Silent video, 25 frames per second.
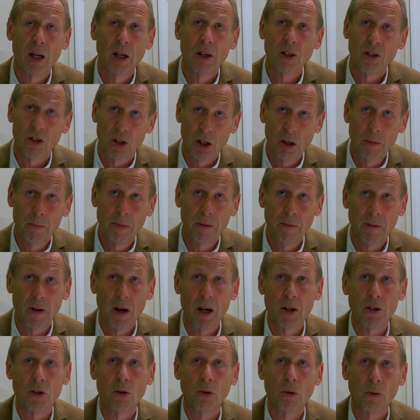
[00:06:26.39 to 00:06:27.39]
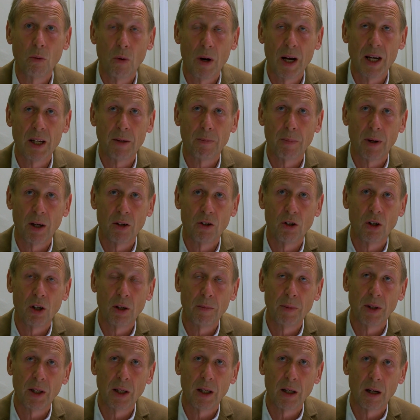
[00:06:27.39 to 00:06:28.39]
supervised always by
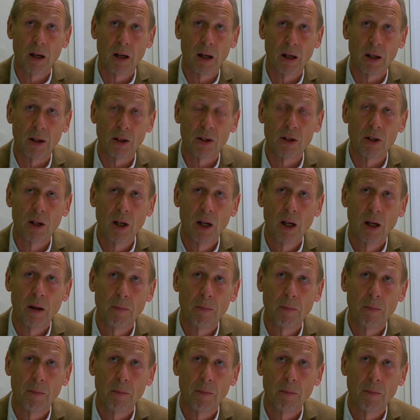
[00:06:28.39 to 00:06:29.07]
German guards.